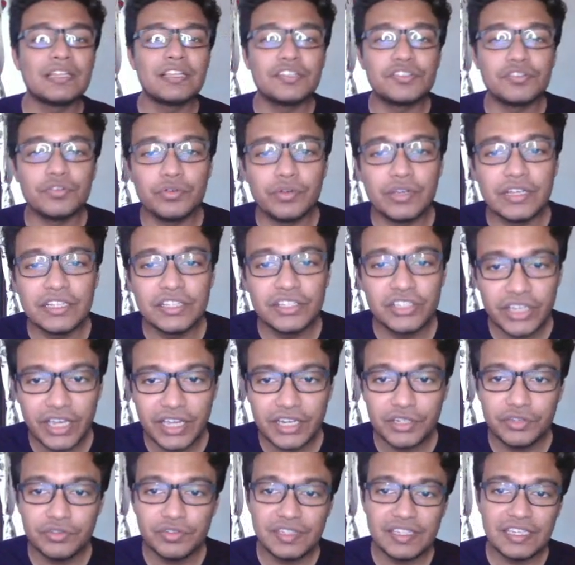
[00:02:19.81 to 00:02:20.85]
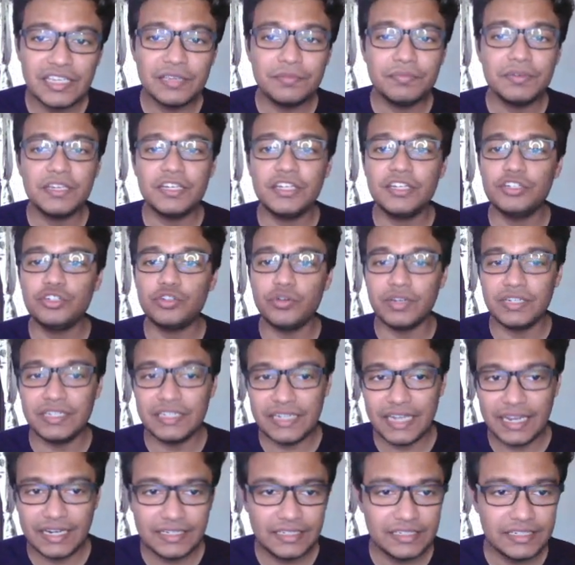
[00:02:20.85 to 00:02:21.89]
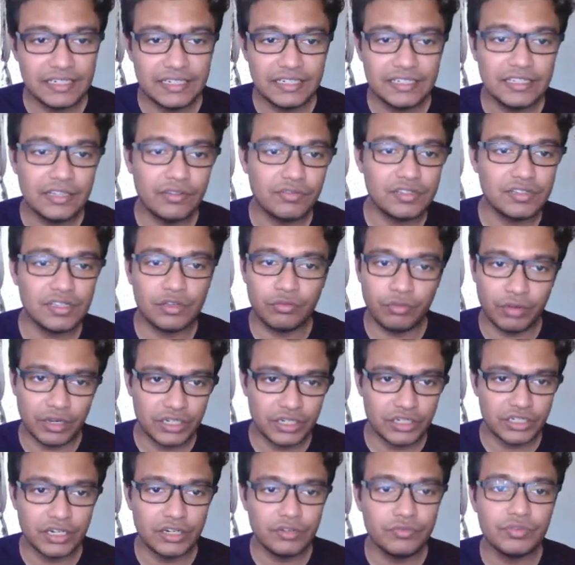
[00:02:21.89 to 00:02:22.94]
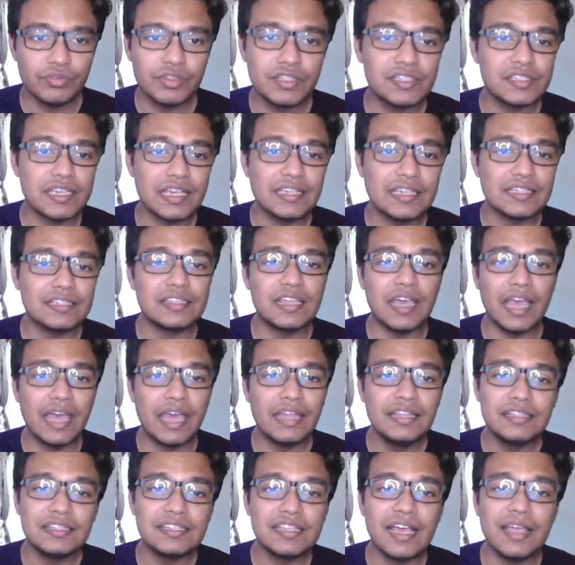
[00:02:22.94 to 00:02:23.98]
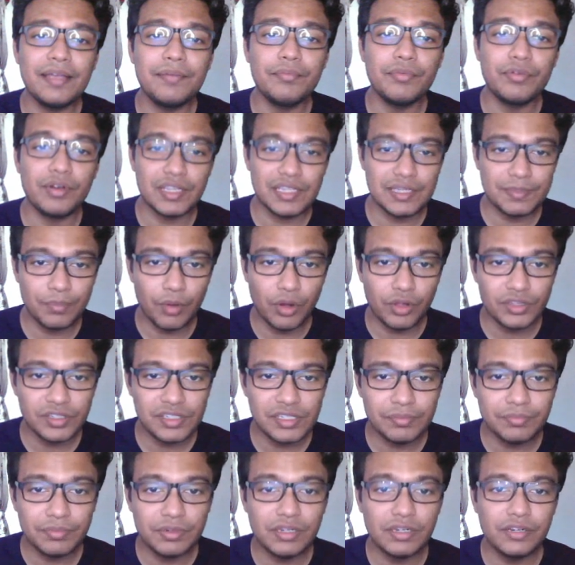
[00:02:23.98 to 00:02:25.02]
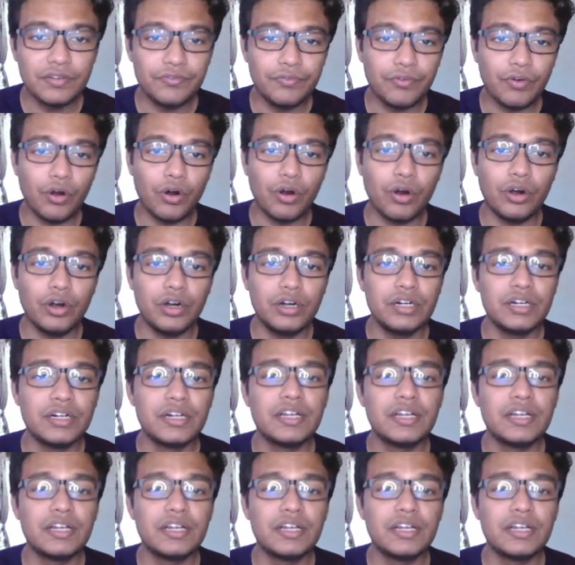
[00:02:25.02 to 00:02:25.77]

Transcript: So in JNU CEB 2018, there was a question which says the enzyme responsible for